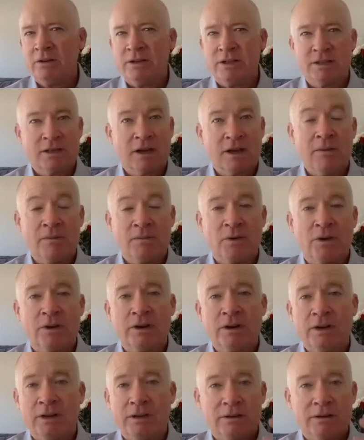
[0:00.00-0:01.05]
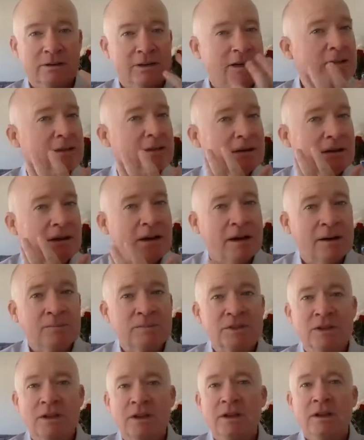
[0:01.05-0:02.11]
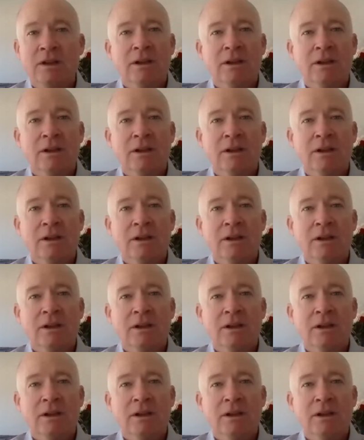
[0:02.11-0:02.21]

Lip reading: discomfort in your teeth and gums,